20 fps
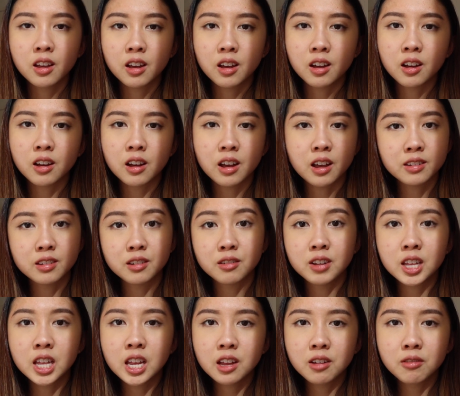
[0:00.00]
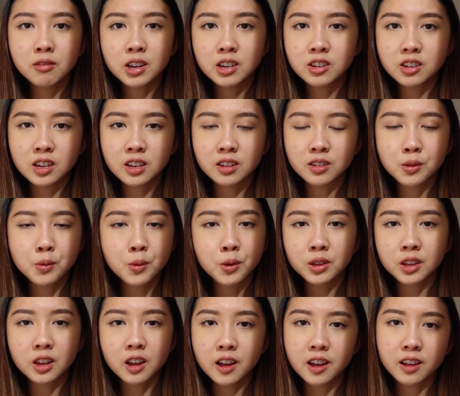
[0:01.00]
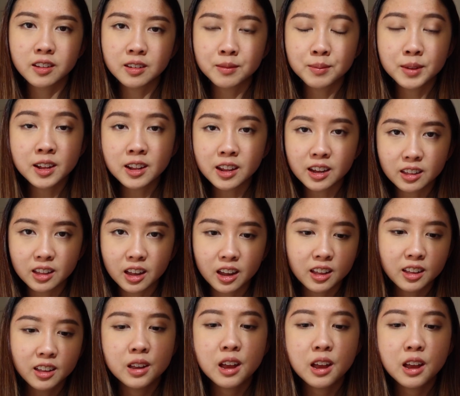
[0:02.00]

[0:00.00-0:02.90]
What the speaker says: has already reached its quota, something like that.